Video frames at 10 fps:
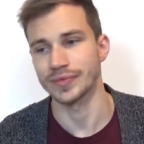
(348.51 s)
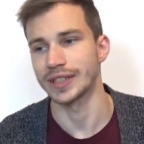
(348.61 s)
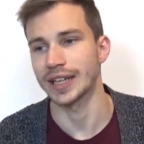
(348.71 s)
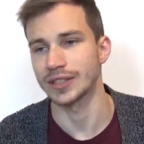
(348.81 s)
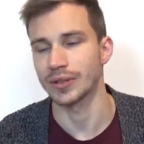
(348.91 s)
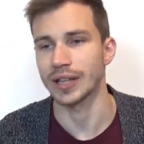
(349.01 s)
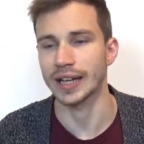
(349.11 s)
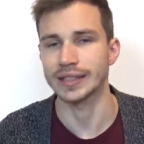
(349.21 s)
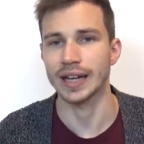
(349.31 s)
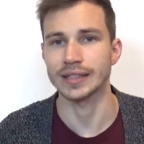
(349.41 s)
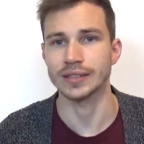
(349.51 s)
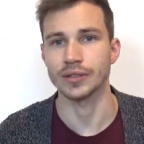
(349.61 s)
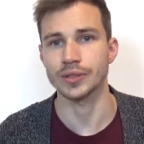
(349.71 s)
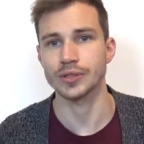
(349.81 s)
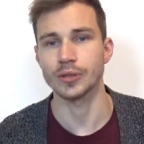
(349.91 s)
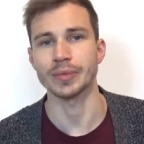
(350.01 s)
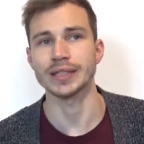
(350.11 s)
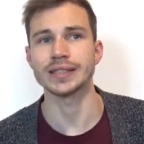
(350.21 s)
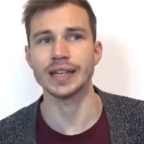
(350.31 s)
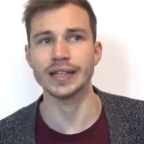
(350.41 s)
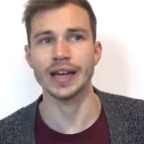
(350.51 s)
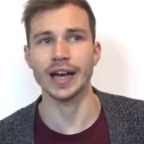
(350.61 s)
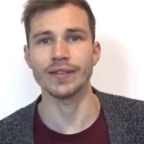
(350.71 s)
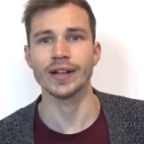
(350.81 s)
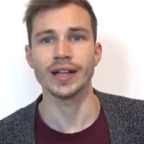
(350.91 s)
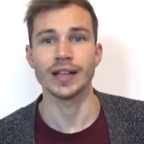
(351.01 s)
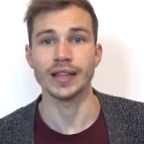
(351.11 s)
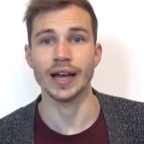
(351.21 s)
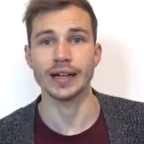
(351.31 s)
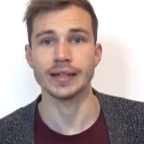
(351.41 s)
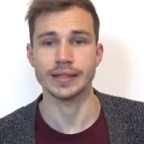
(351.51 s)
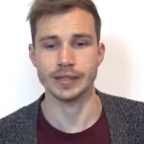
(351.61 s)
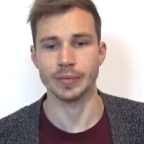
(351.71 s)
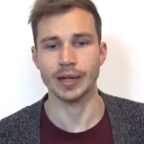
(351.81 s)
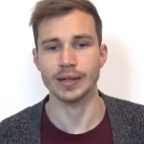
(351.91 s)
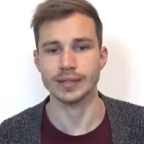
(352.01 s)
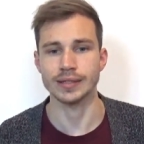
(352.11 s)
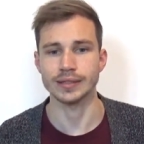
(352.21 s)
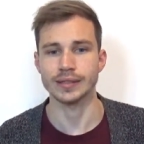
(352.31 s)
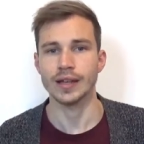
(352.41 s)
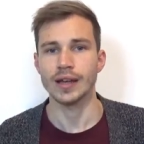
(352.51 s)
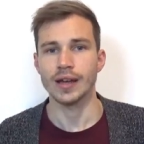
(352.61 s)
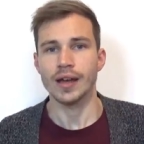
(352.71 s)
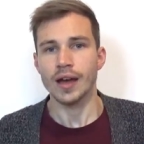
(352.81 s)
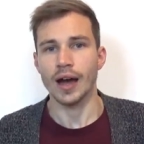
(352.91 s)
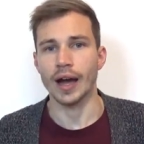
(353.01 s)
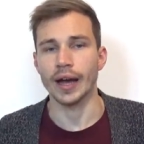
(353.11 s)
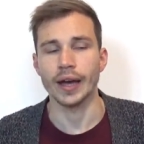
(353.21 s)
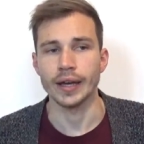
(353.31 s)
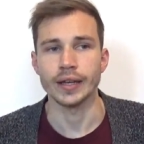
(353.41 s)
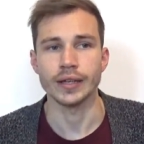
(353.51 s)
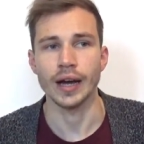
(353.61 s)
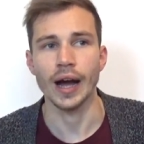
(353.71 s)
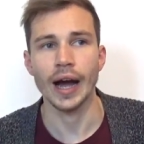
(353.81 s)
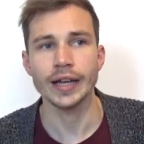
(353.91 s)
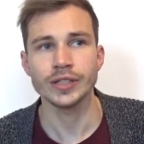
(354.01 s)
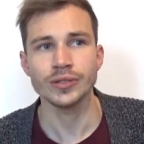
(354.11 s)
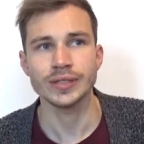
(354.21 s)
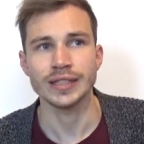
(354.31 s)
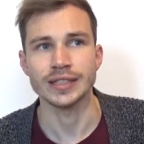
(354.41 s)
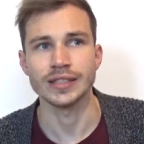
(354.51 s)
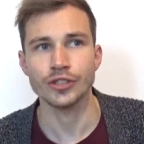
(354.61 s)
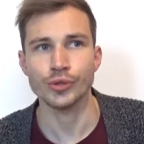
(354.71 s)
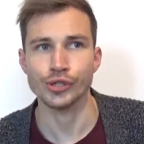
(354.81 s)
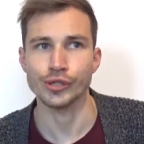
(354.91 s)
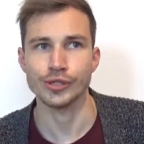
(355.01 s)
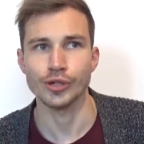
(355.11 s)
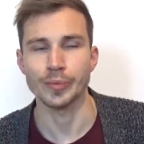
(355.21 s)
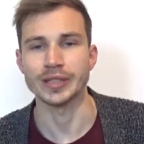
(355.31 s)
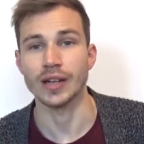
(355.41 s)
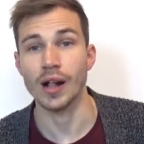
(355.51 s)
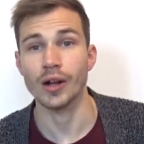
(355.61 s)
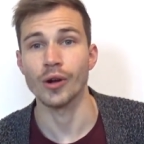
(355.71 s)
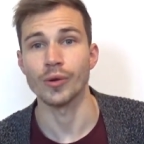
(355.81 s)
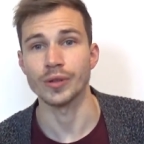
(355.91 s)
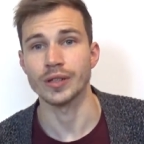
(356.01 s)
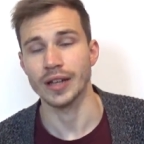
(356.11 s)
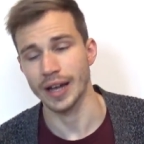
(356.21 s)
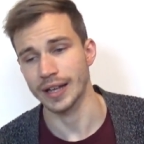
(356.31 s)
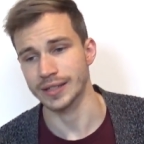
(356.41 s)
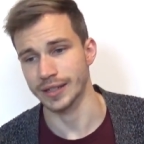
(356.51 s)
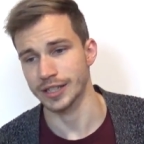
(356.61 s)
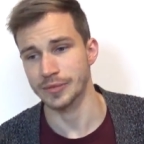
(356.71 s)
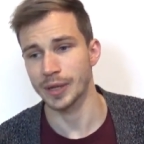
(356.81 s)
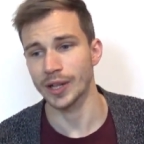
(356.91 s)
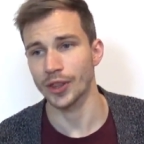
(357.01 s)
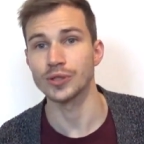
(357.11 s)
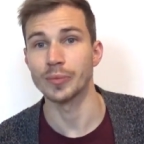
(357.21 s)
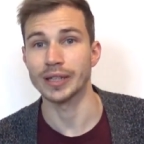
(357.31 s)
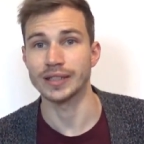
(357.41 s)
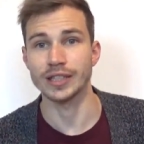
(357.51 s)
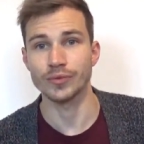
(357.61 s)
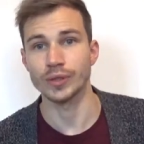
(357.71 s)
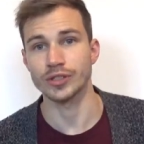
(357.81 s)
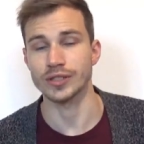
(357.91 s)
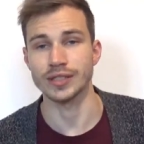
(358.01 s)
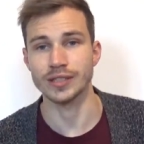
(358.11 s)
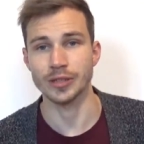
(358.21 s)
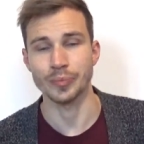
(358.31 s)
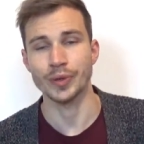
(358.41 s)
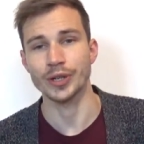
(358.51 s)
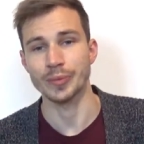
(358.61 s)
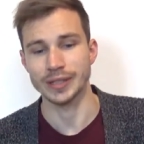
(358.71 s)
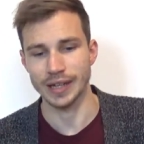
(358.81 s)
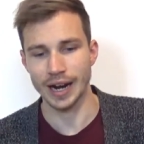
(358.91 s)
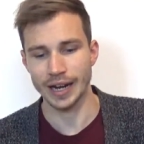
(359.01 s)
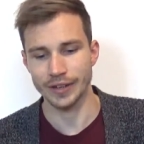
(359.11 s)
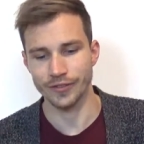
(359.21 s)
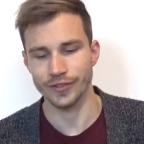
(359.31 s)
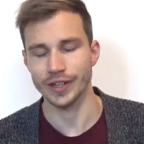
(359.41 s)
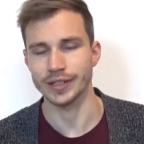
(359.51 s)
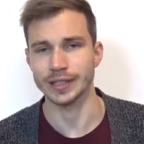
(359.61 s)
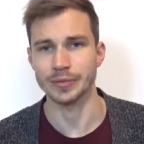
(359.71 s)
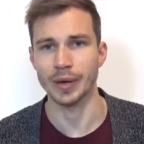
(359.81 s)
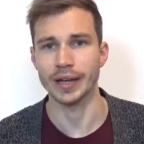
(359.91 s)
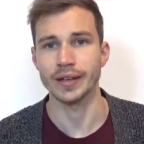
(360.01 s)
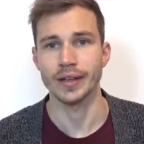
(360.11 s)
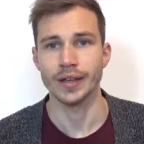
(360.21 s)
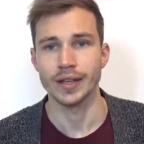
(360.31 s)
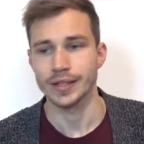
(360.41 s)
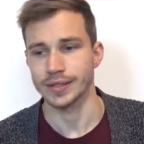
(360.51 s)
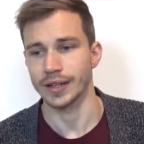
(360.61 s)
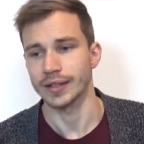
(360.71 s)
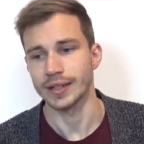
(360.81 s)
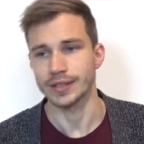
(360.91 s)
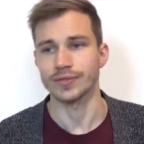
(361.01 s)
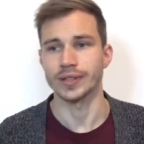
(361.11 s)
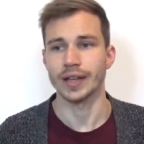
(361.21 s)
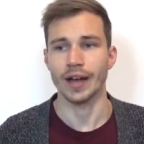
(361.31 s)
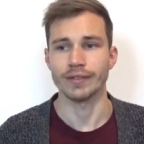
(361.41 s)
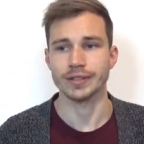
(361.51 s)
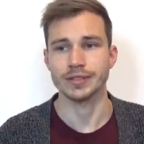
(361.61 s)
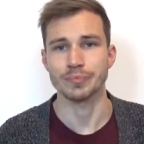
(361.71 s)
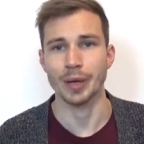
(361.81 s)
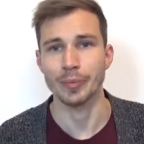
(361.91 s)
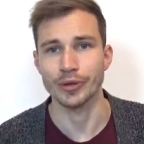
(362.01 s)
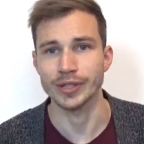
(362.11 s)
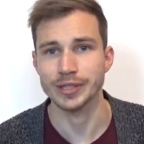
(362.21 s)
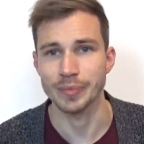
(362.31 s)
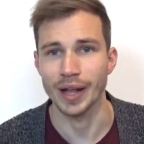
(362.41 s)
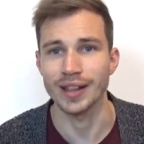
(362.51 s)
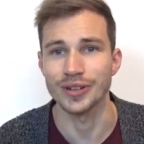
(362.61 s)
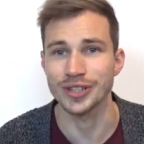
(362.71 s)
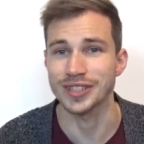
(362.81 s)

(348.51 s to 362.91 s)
they don't like that also, but they have like smells, and I I know that the dishwasher soap and the alcohol has a smell too, but it will just disappear. But I fear that my succulents will have a peppery smell or